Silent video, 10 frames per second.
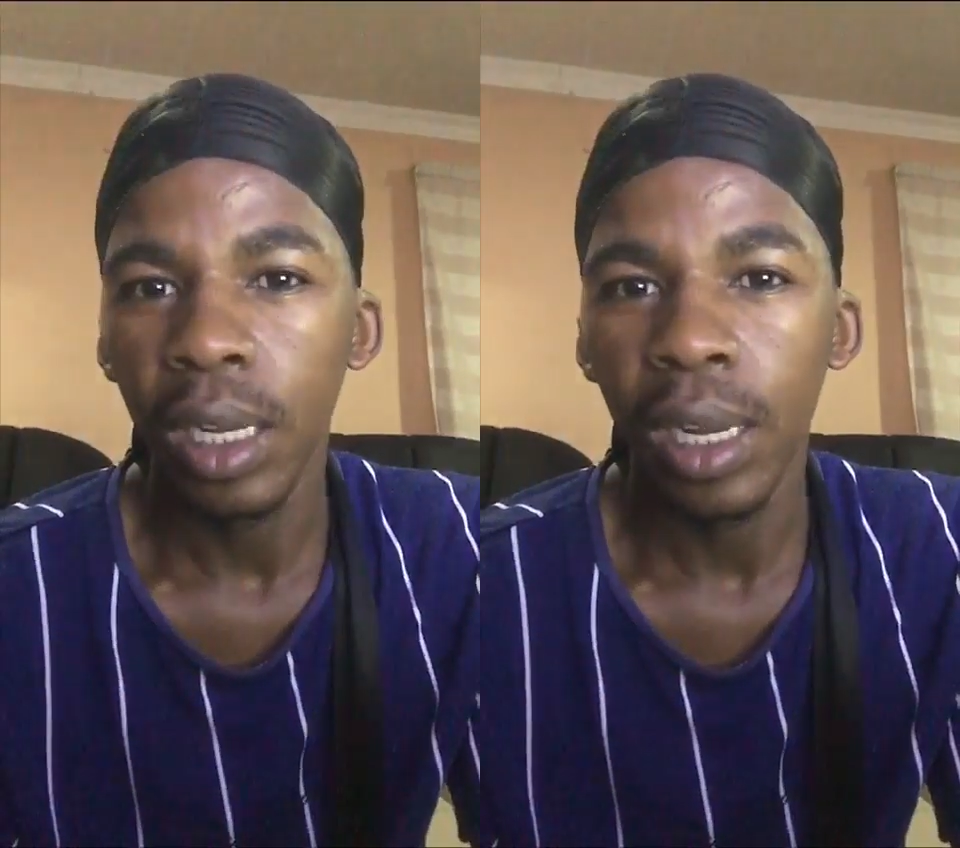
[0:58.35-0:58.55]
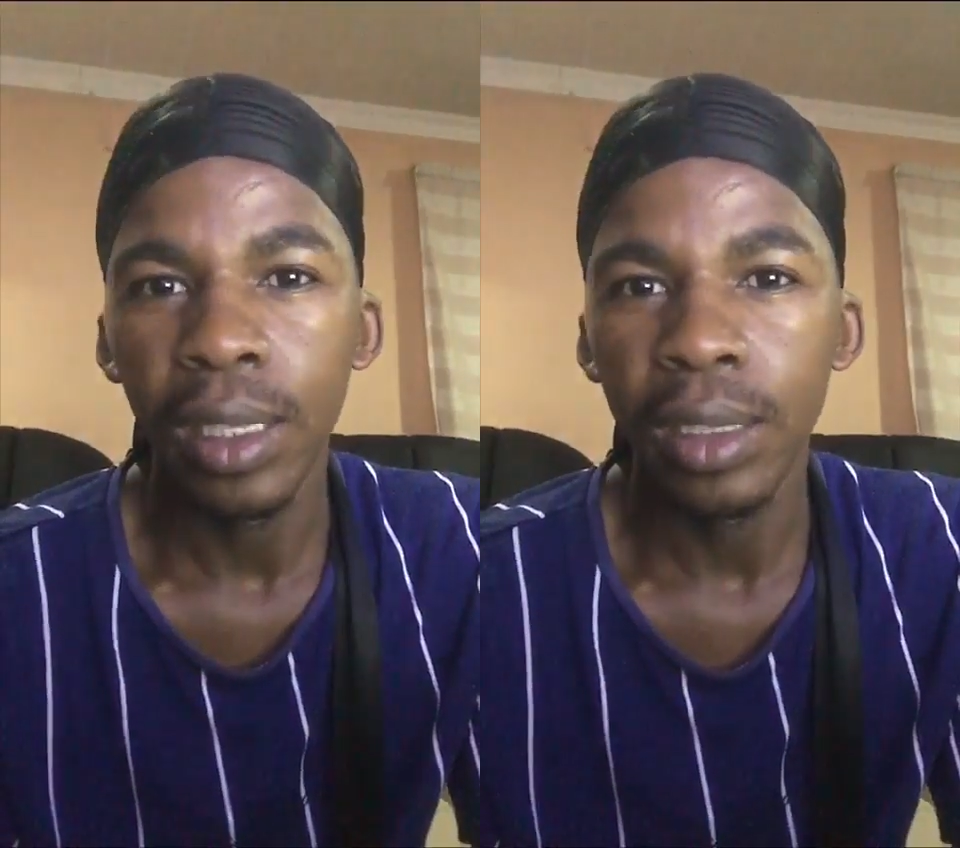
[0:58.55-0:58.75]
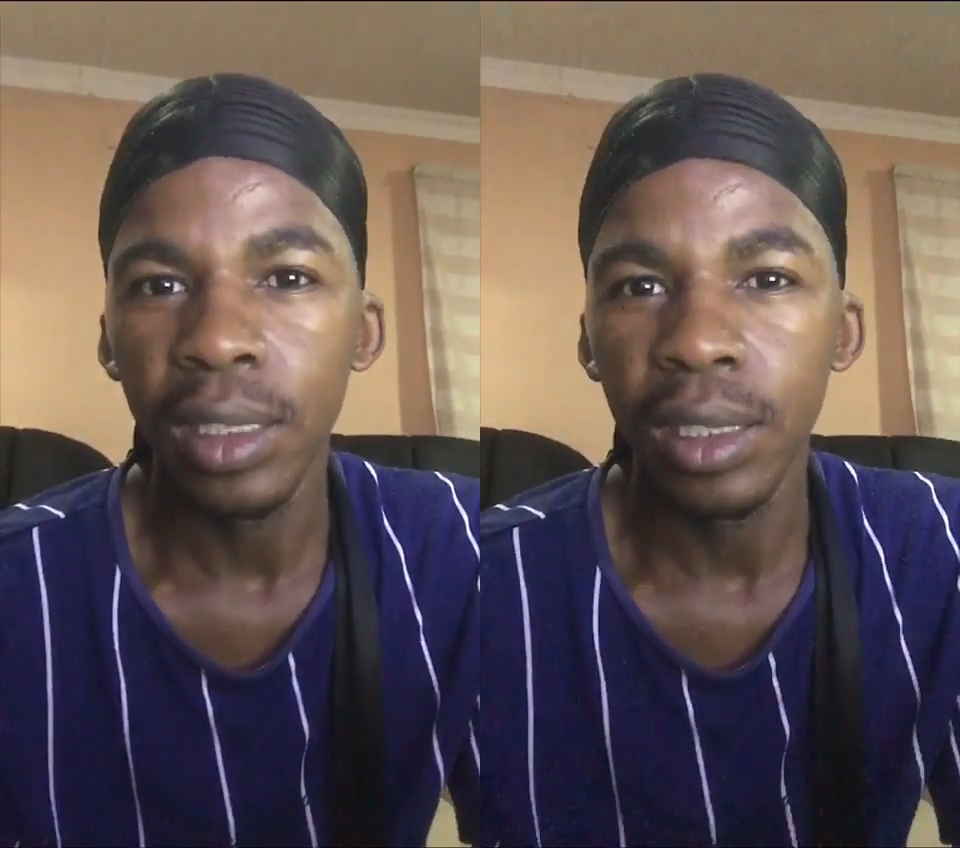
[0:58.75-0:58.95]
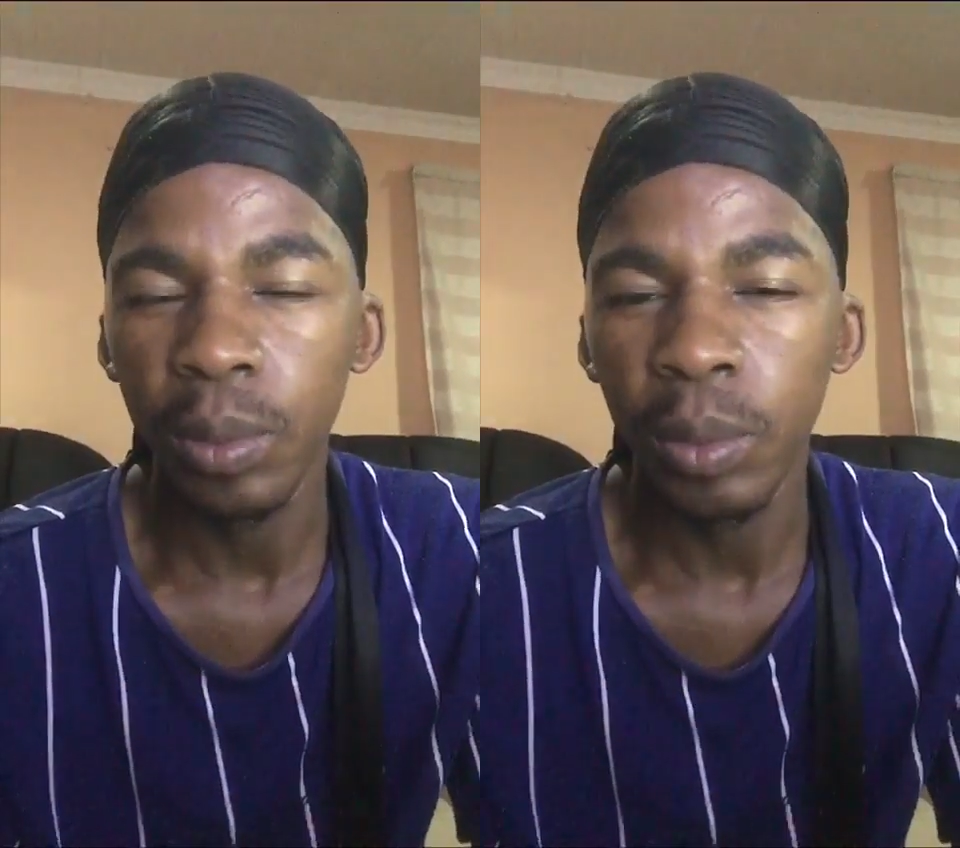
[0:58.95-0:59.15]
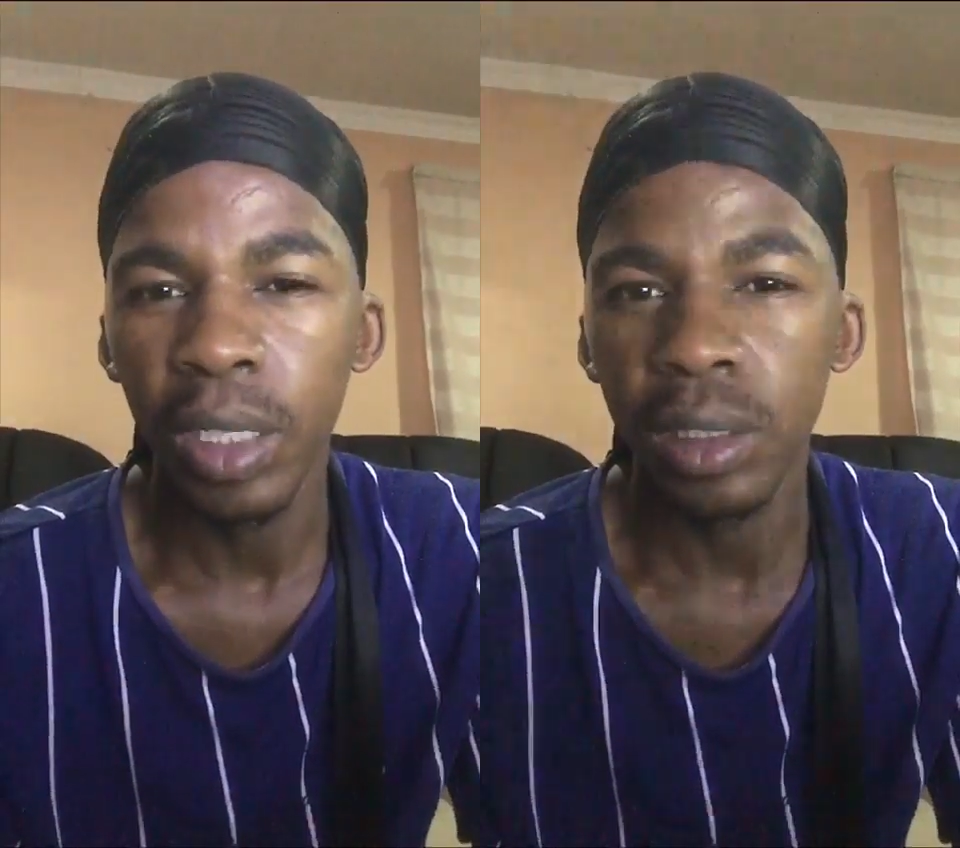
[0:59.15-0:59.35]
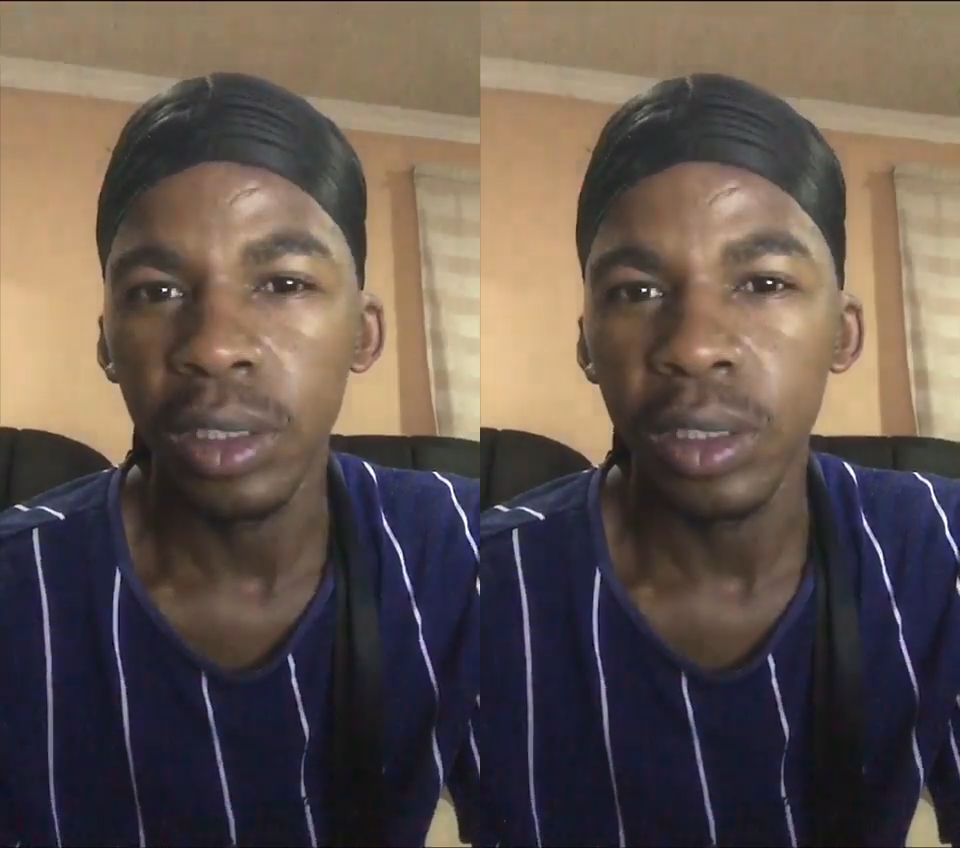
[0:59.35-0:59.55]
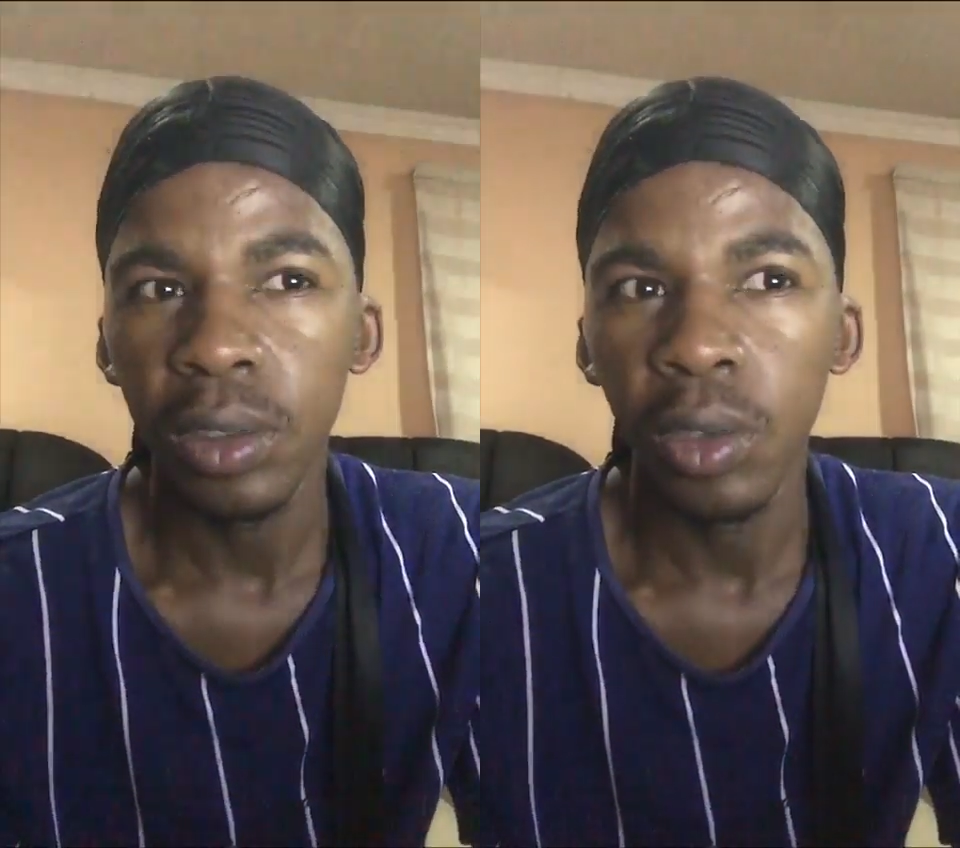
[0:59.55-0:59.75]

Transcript: lighting that much,